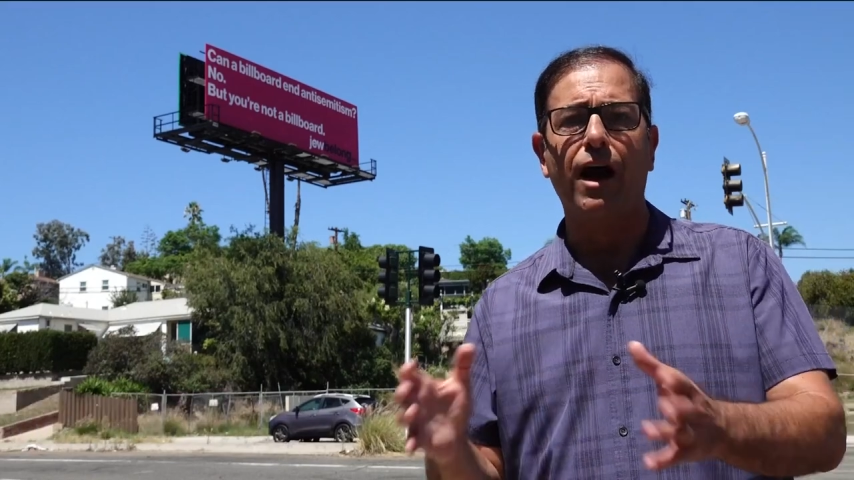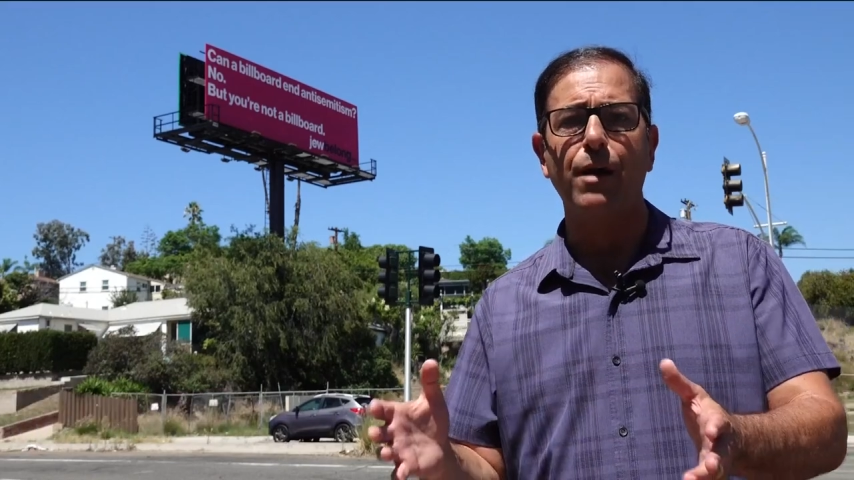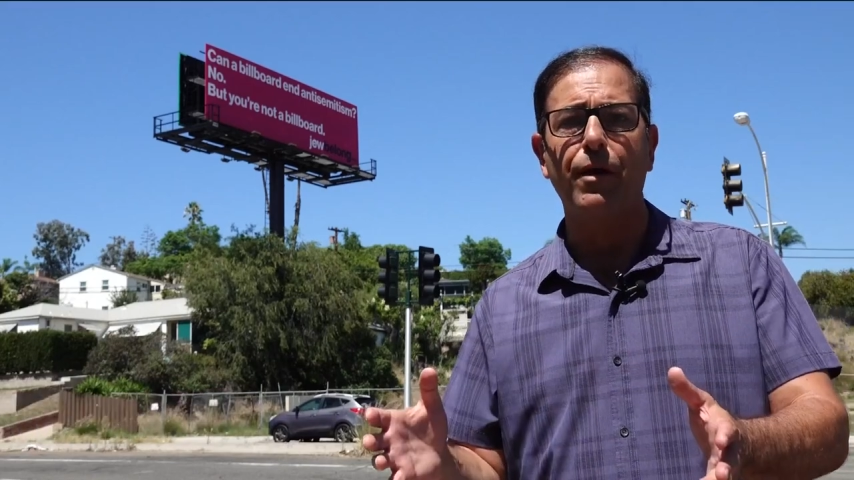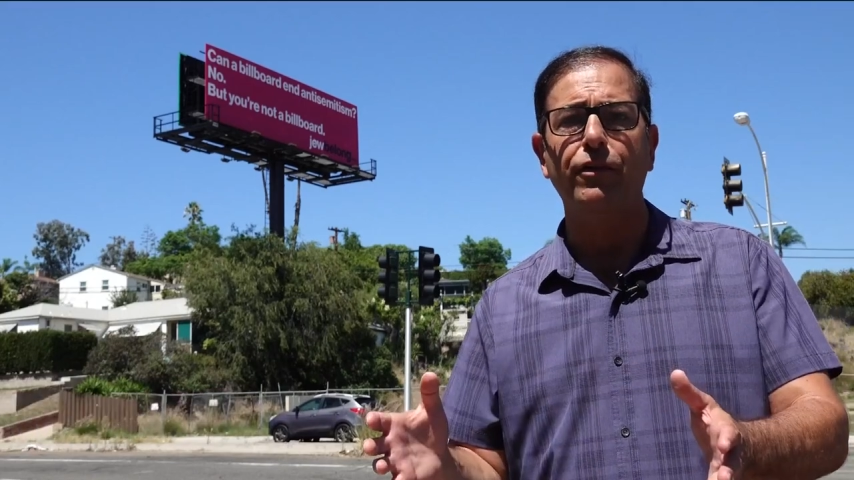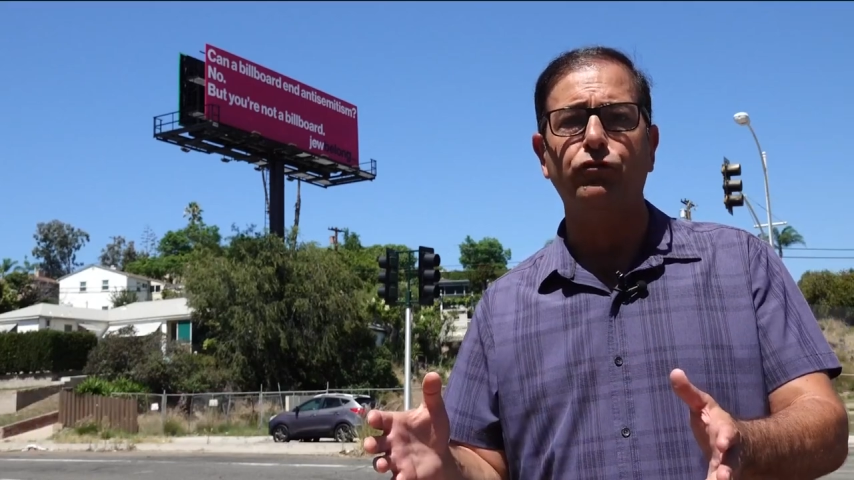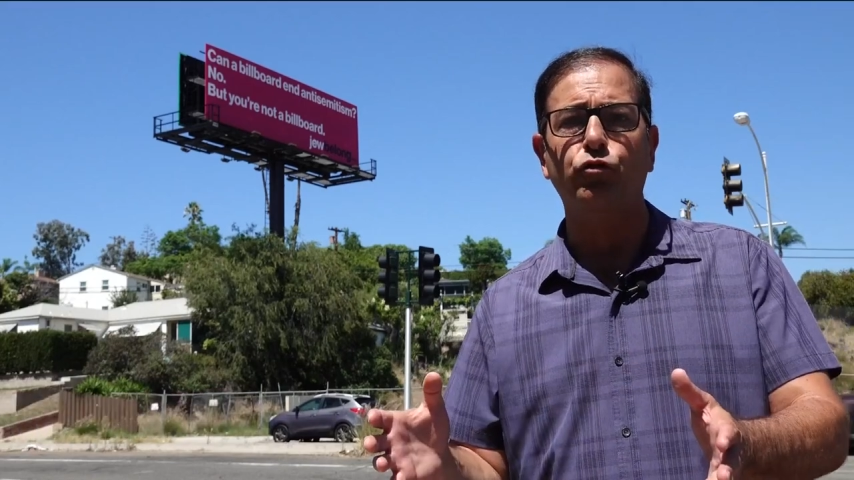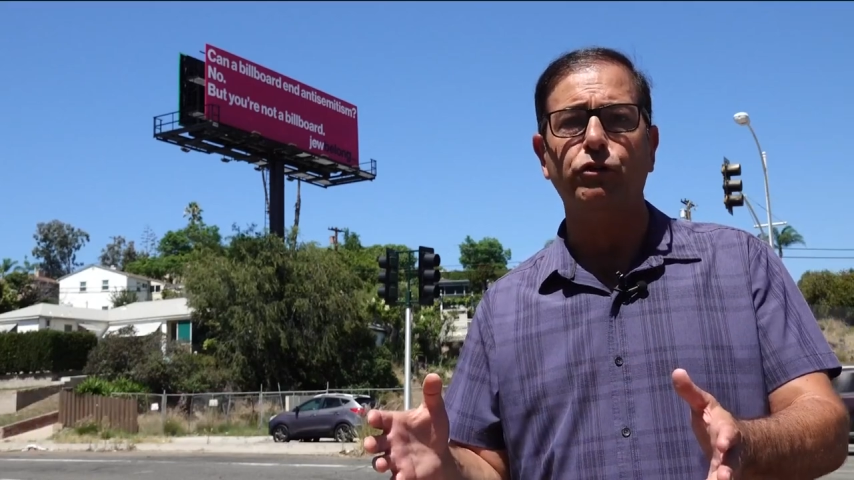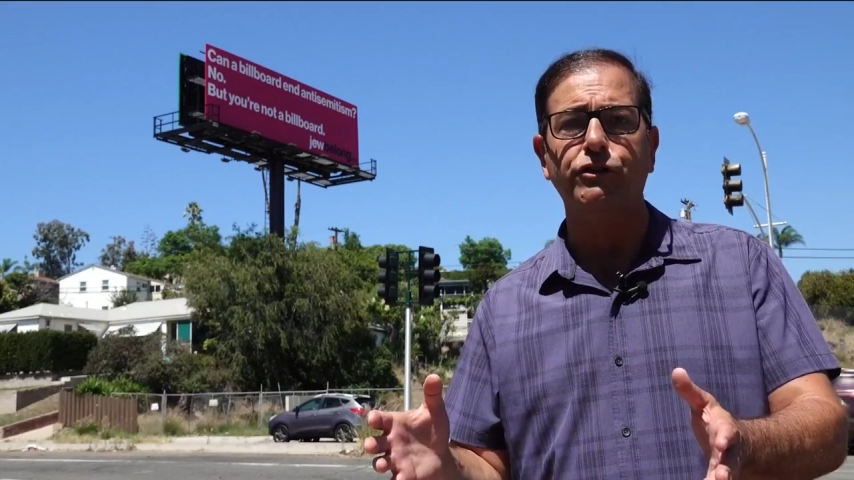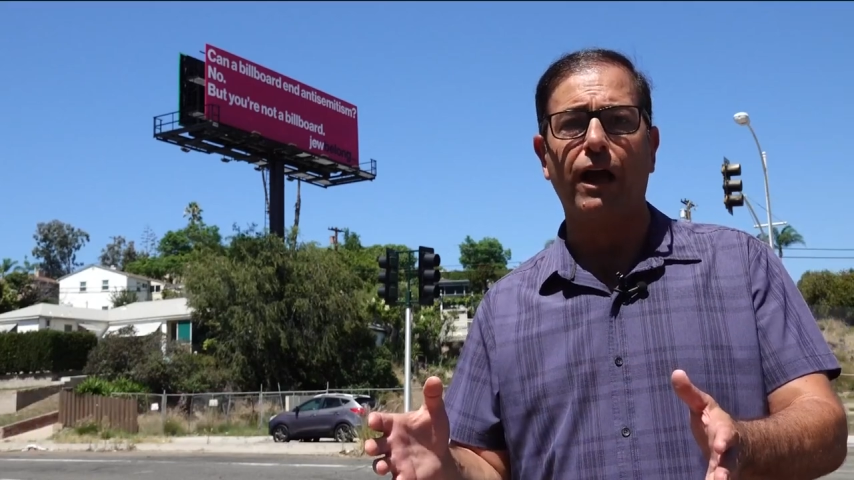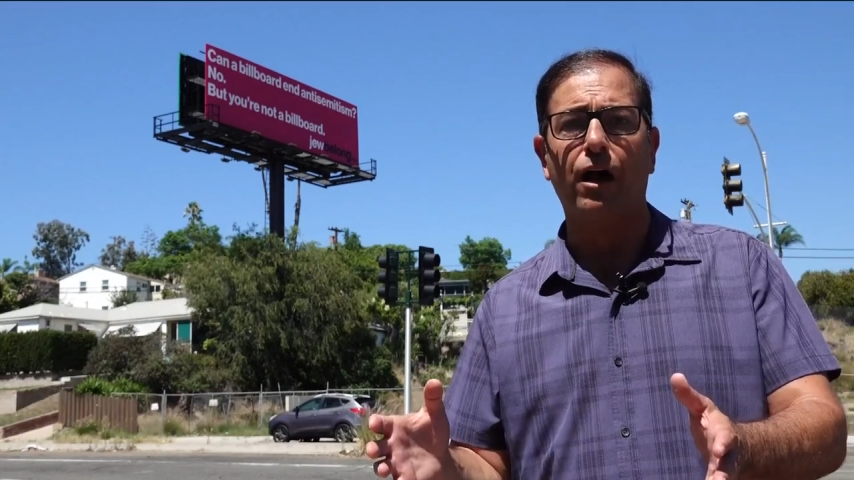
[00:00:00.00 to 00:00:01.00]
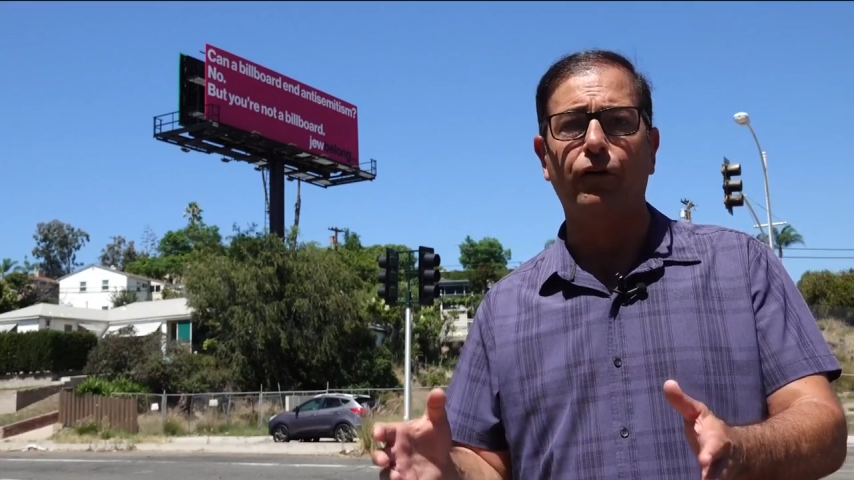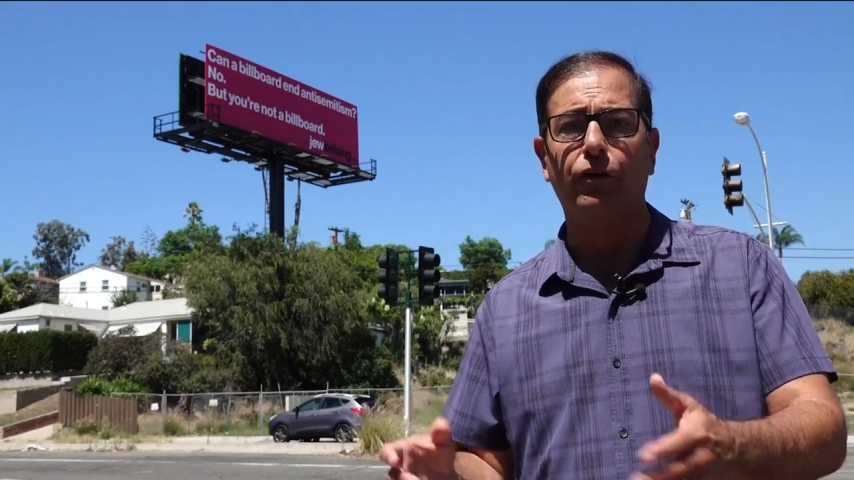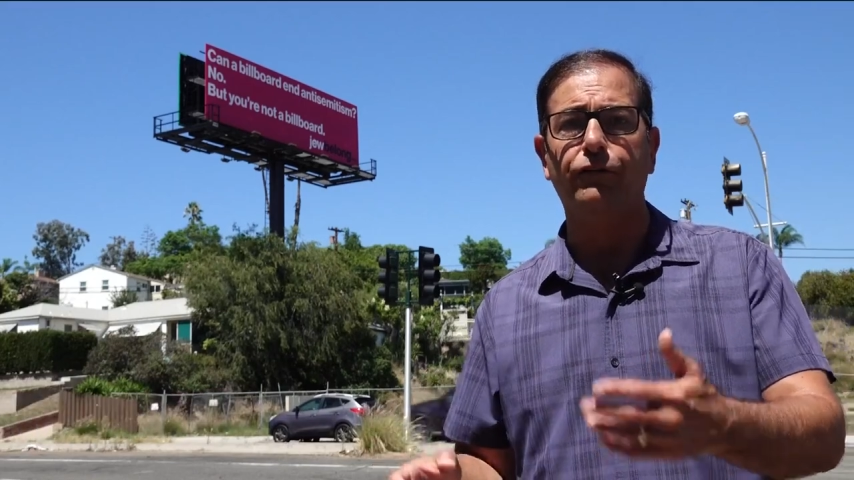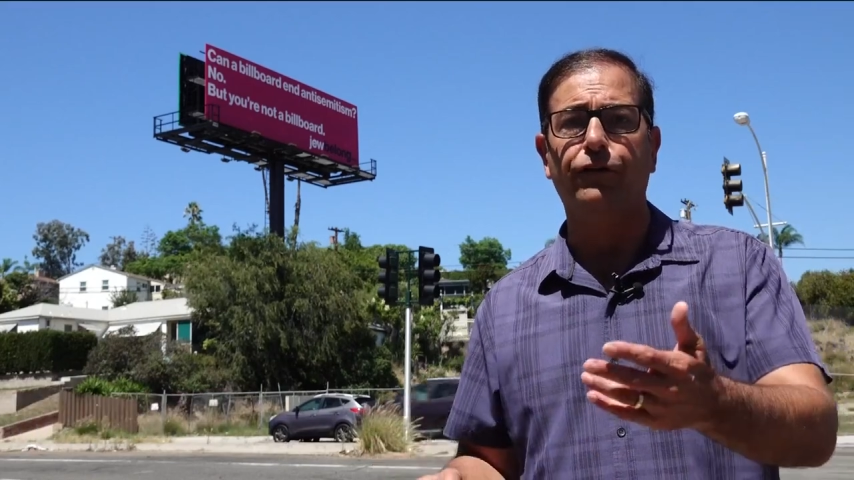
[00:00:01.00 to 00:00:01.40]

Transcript: time on the Jewish calendar,